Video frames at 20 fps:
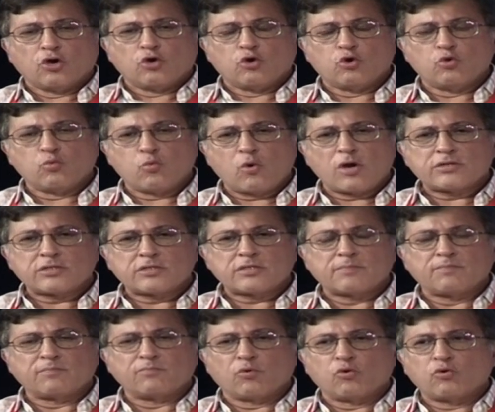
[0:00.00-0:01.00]
who want a
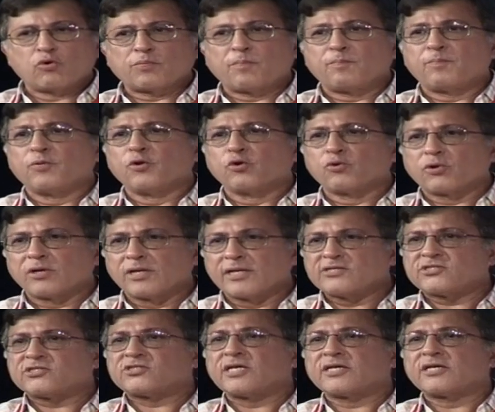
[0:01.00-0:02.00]
more
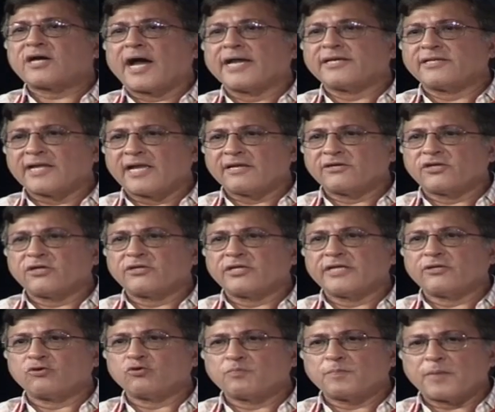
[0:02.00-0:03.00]
pluralistic
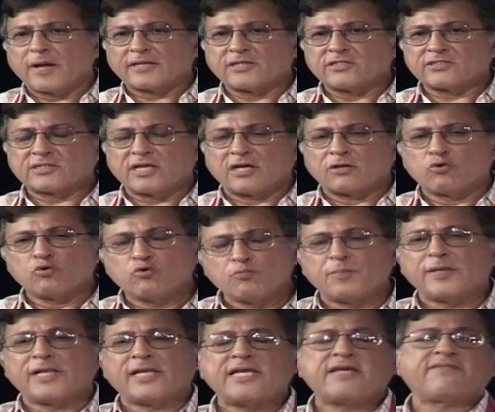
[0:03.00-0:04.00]
identity to Pakistan, who
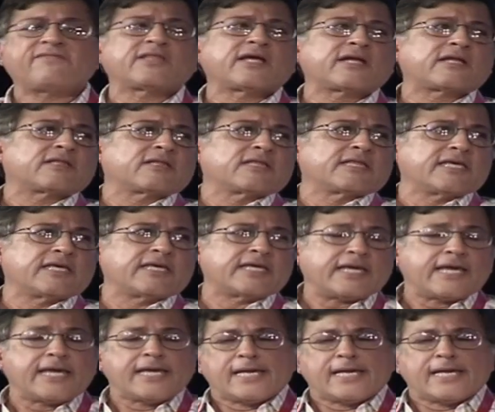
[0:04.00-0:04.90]
believe that the